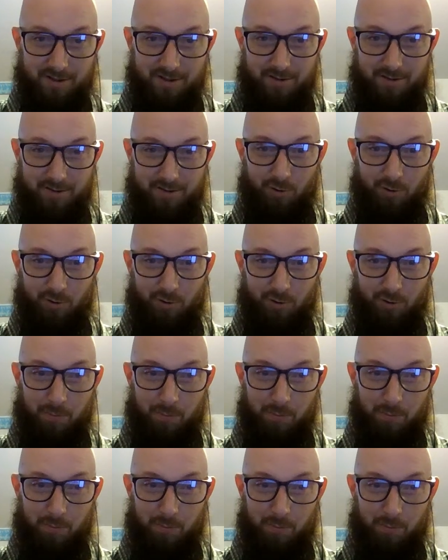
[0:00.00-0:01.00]
we're going to
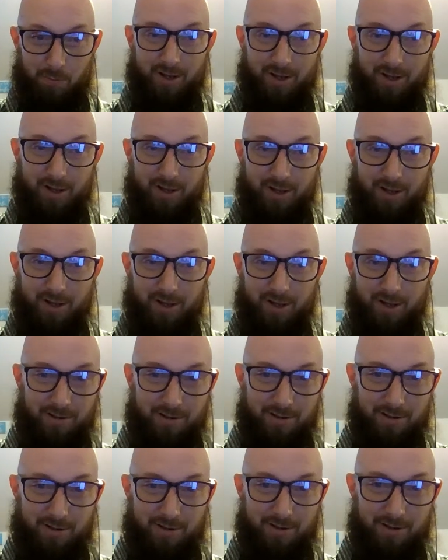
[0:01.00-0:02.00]
pocket it.
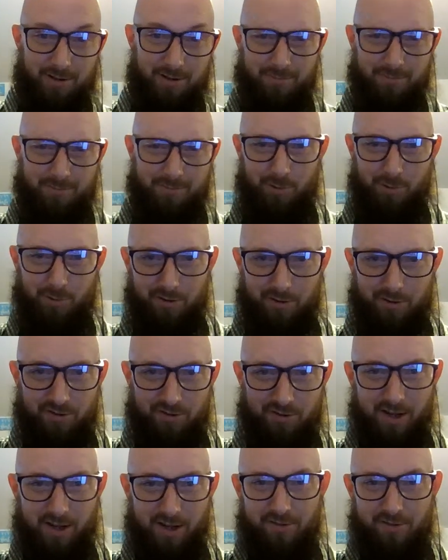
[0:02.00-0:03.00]
We're going to
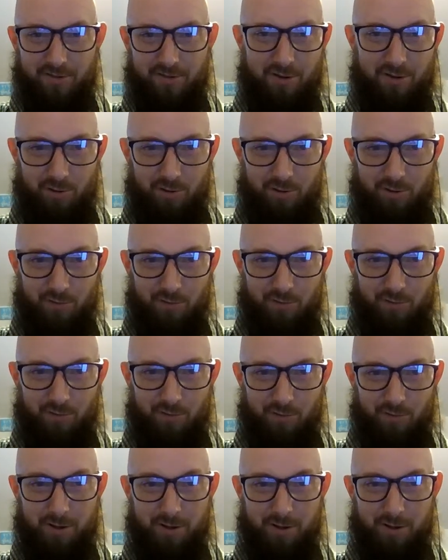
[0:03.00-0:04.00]
say it's going over
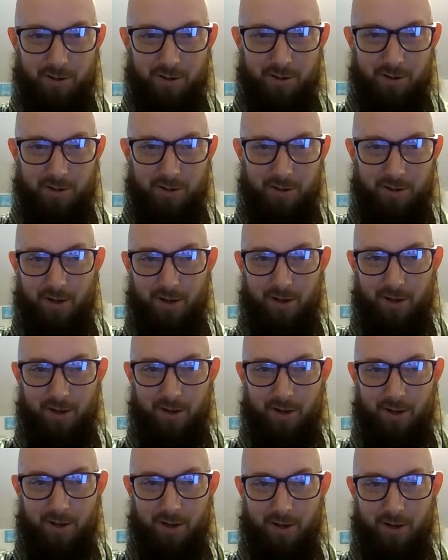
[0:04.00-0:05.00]
here, but we're
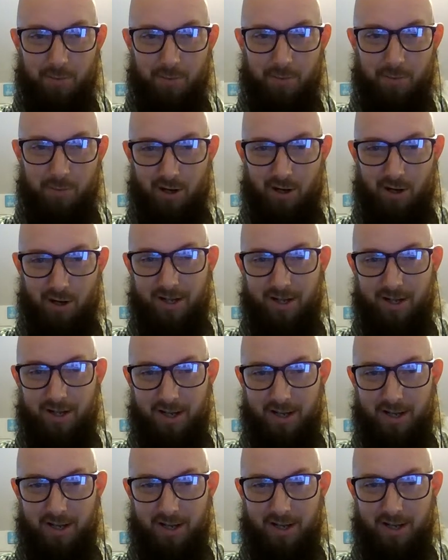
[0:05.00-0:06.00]
actually
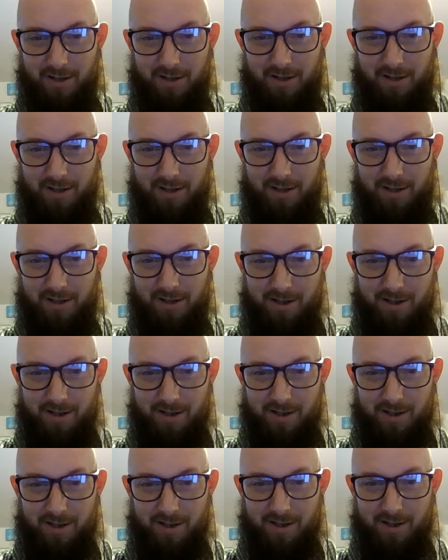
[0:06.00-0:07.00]
pocketing it.
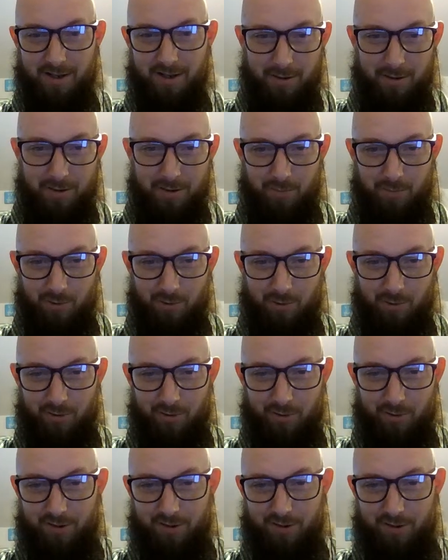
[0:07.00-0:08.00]
We're going to
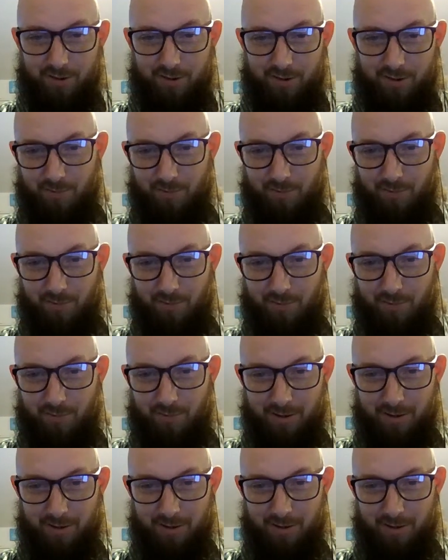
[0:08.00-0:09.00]
tuck it right here
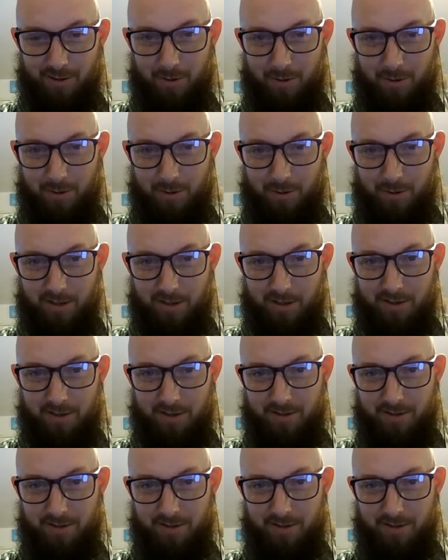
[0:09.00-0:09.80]
in our pocket